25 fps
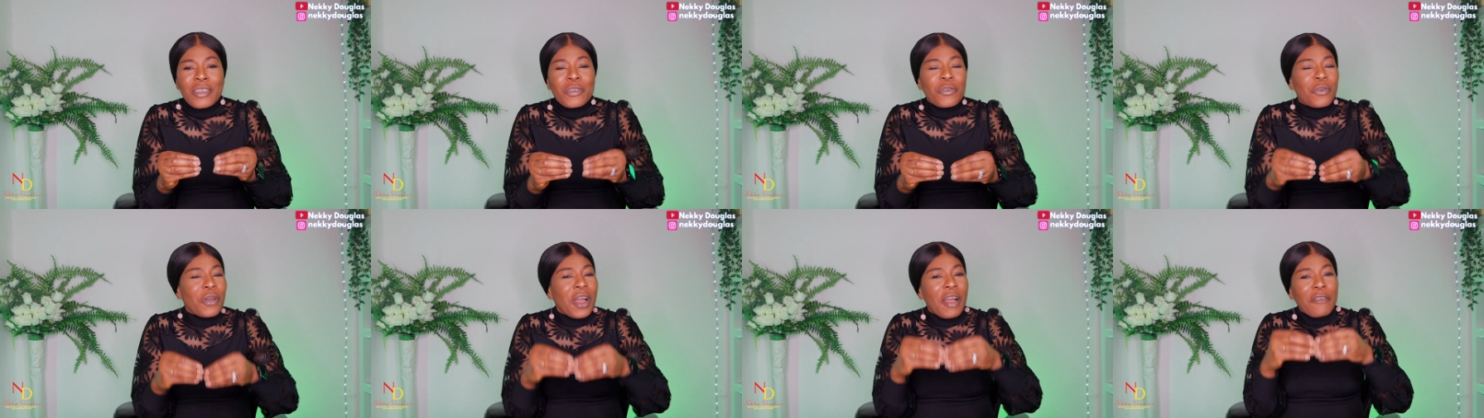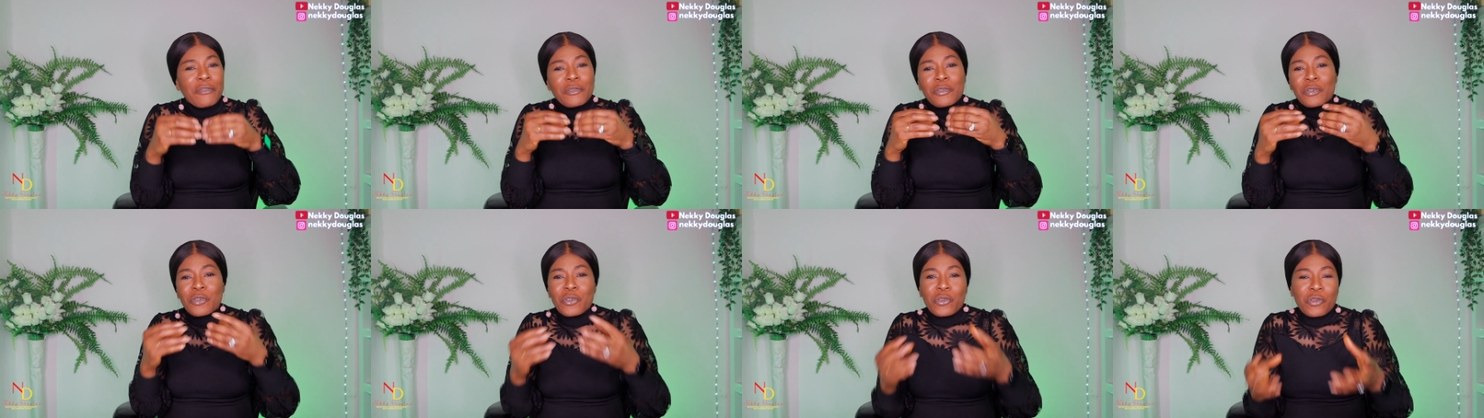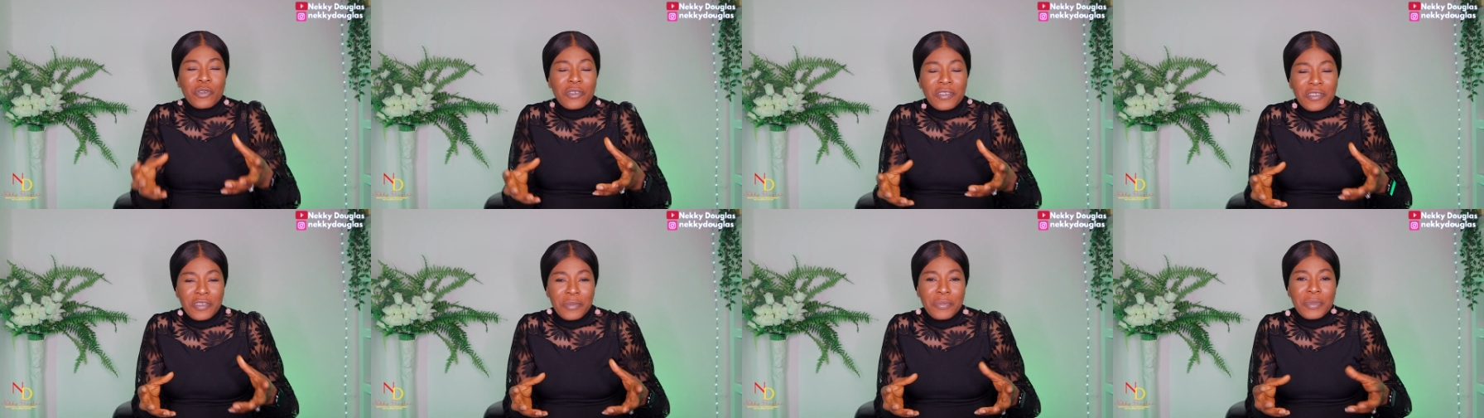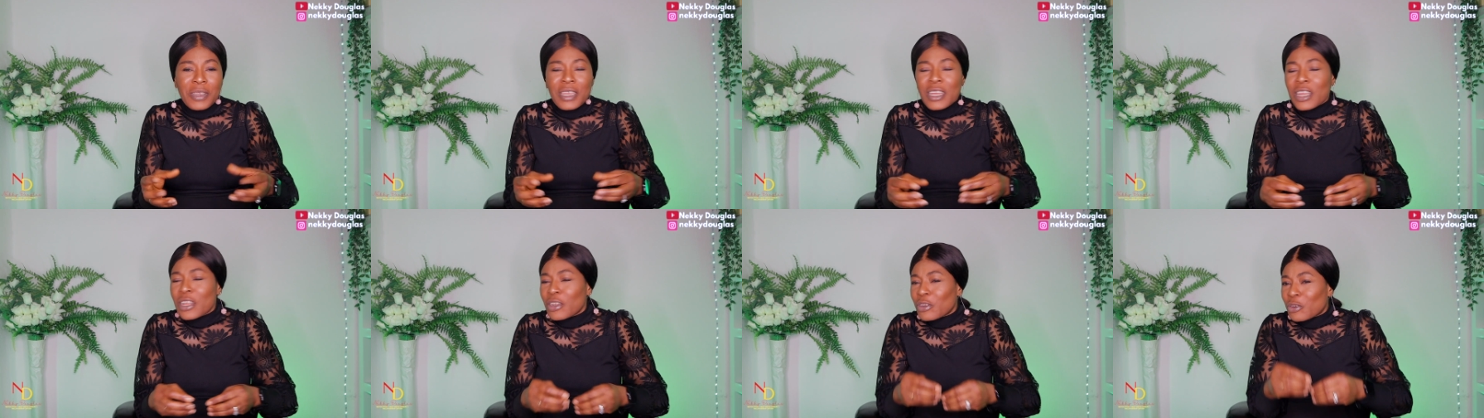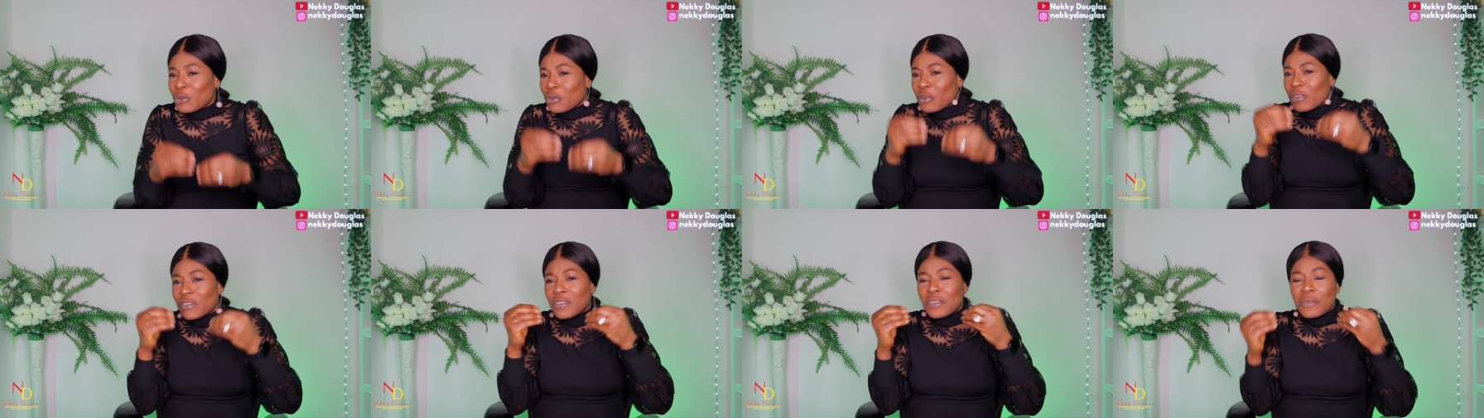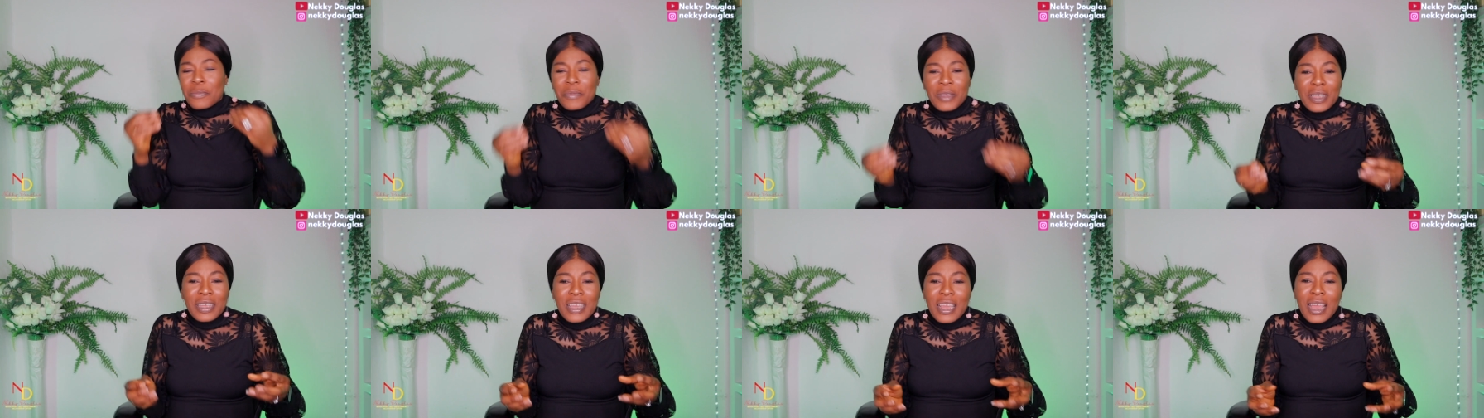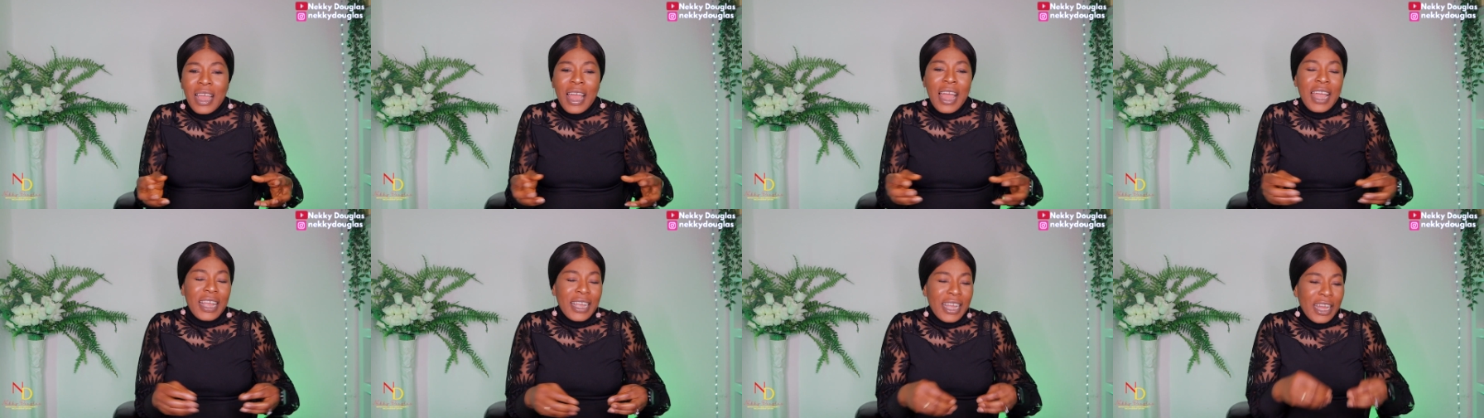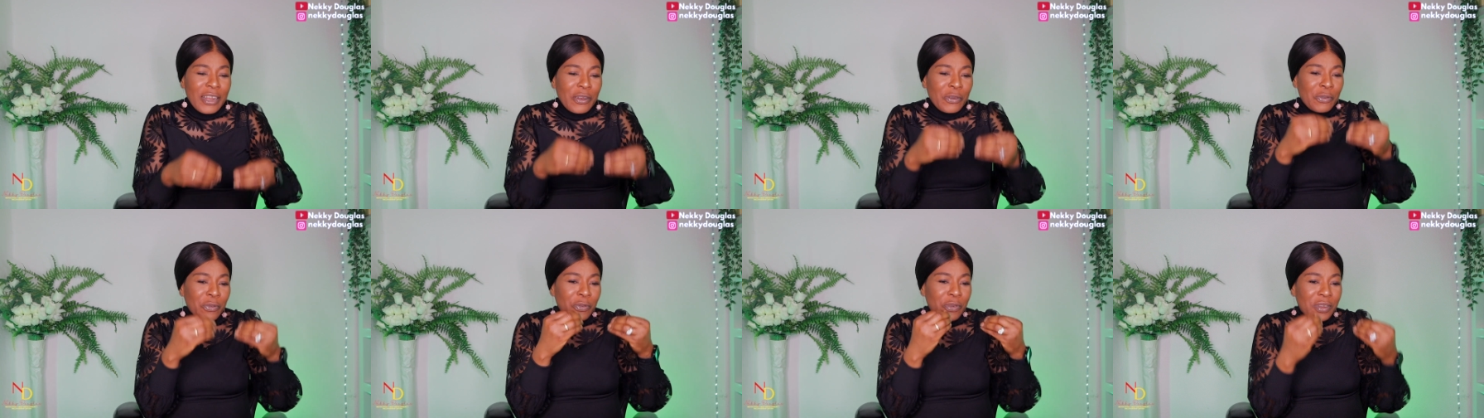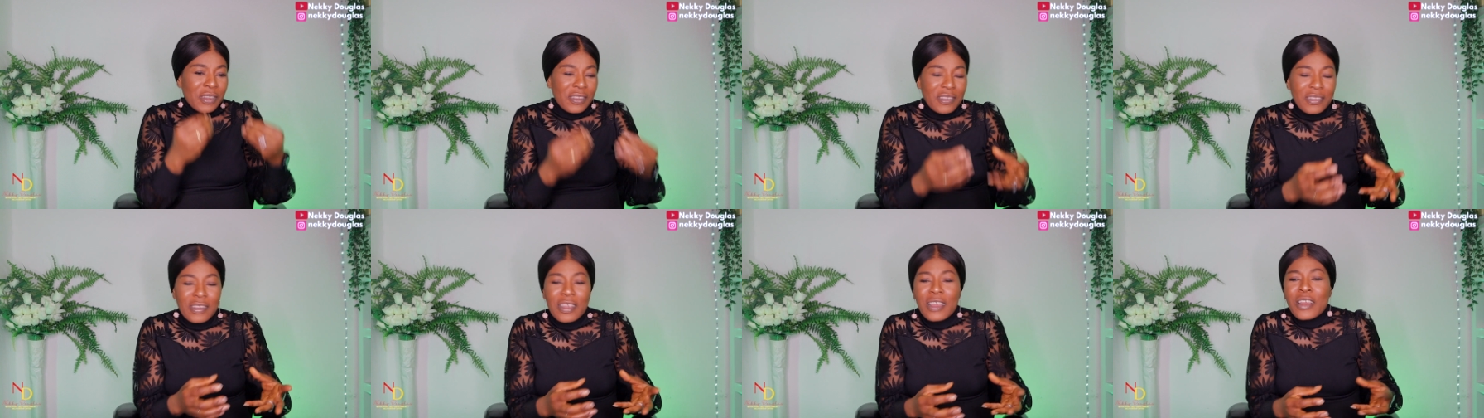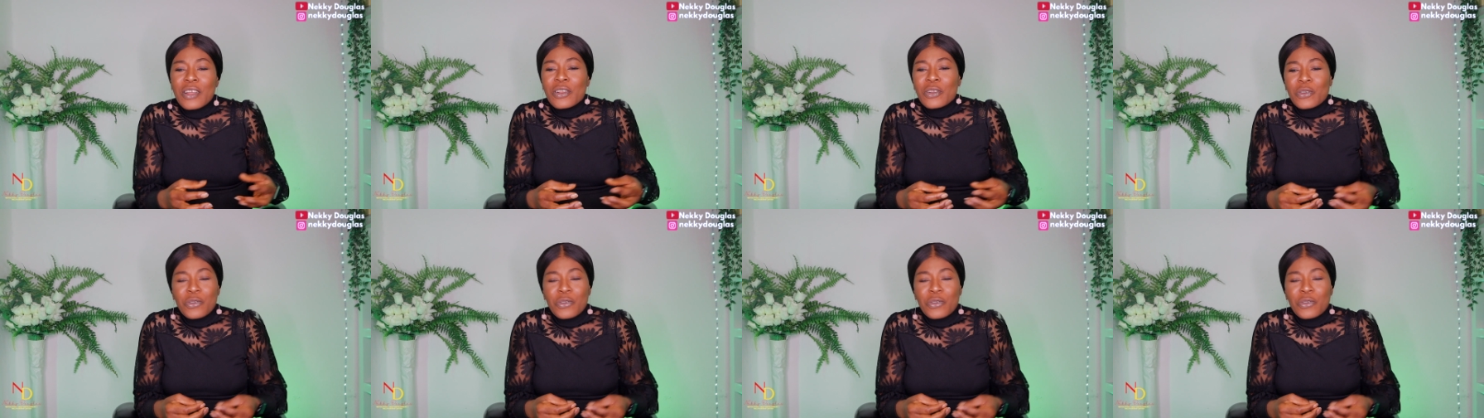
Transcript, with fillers: You have to trust me. Trust me, I can do this.